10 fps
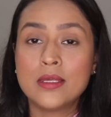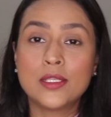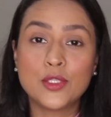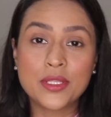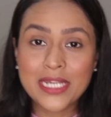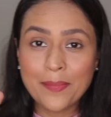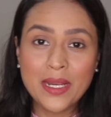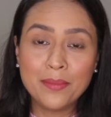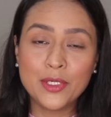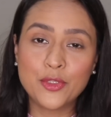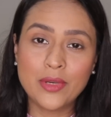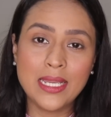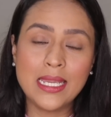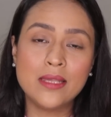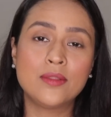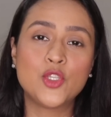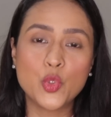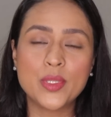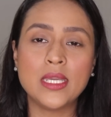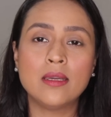So the step number 3 is
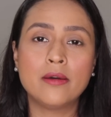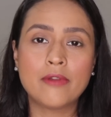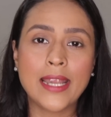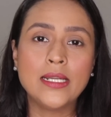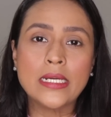choosing a right